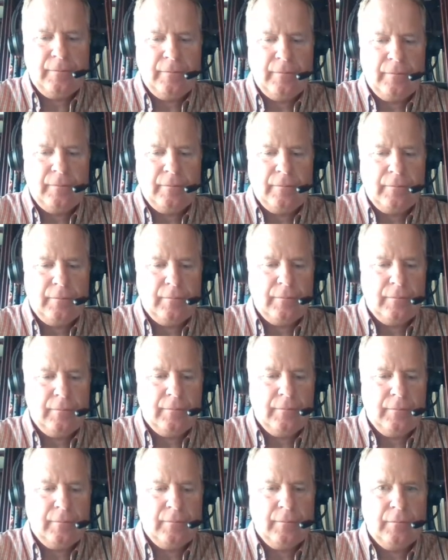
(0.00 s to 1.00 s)

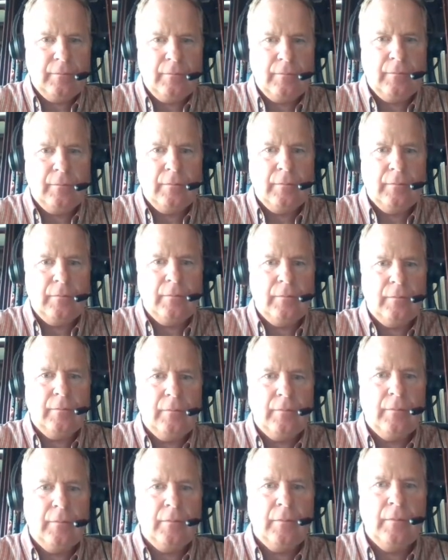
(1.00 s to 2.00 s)

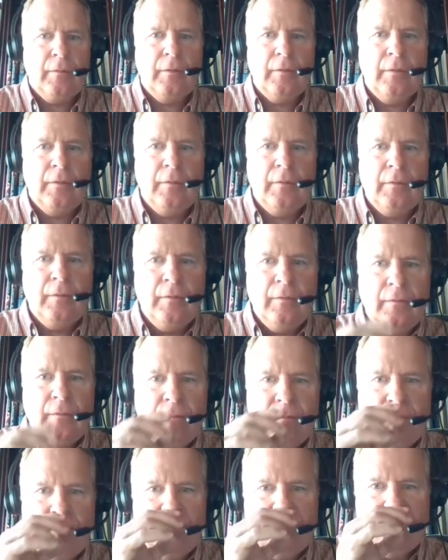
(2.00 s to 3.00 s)

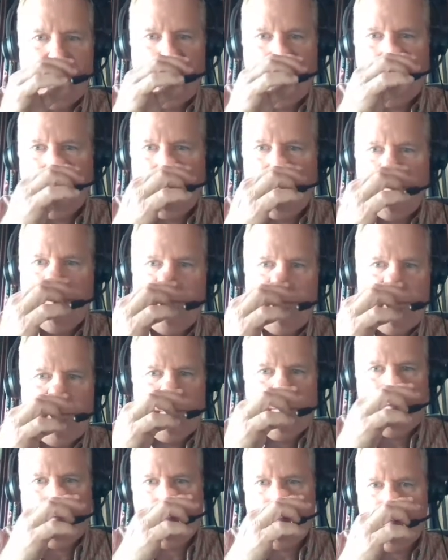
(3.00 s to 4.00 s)

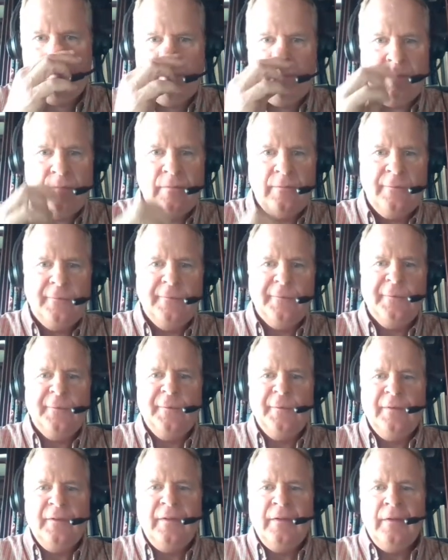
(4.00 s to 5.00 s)

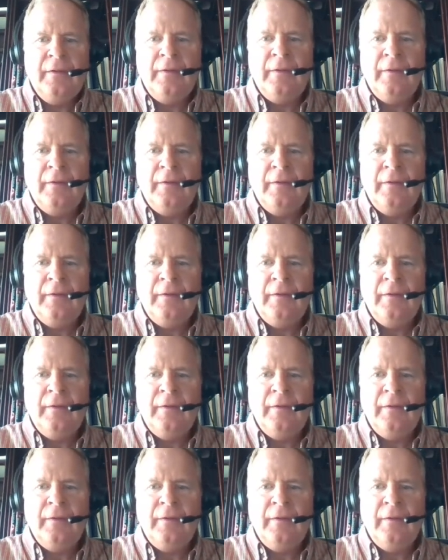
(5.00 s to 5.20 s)
No one is speaking in this clip.